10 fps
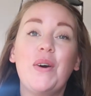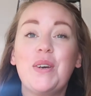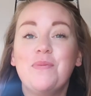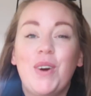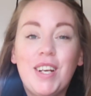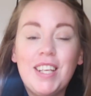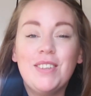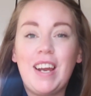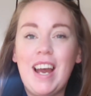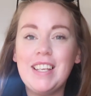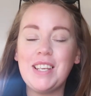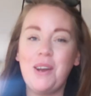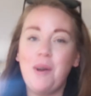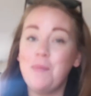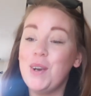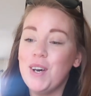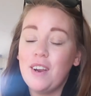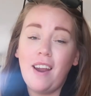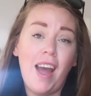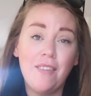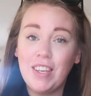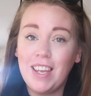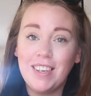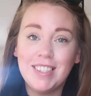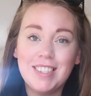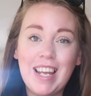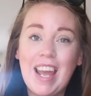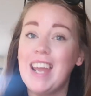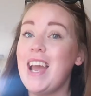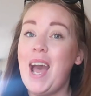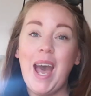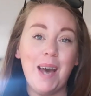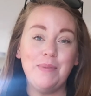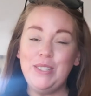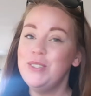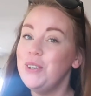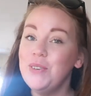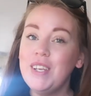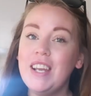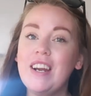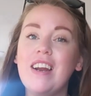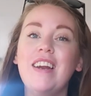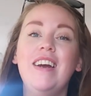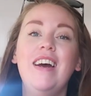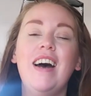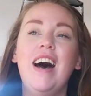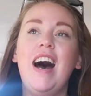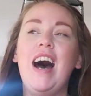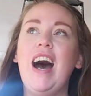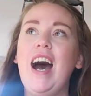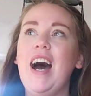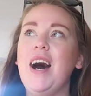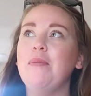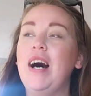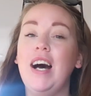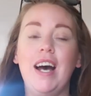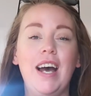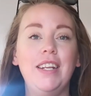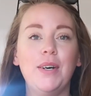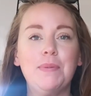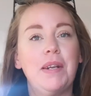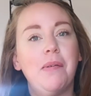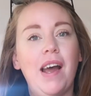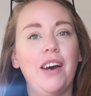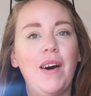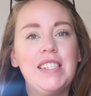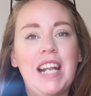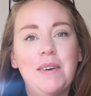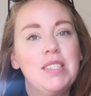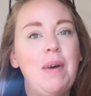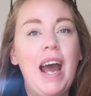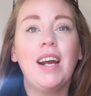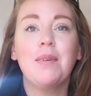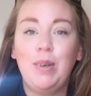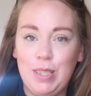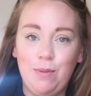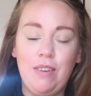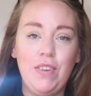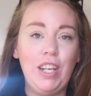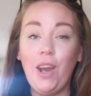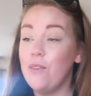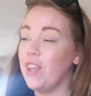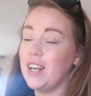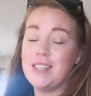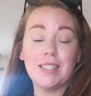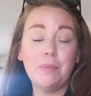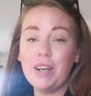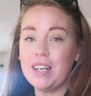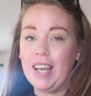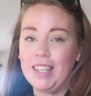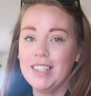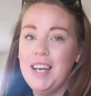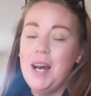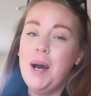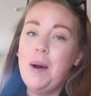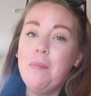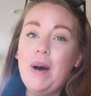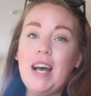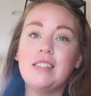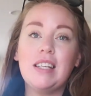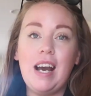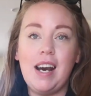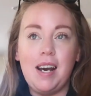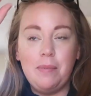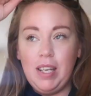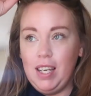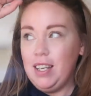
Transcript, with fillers: good morning, you guys. I hope y'all are having a good day. Happy New Year. Um, I know it's been a while. I said I was back, posted one video, and then it disappeared again. But um,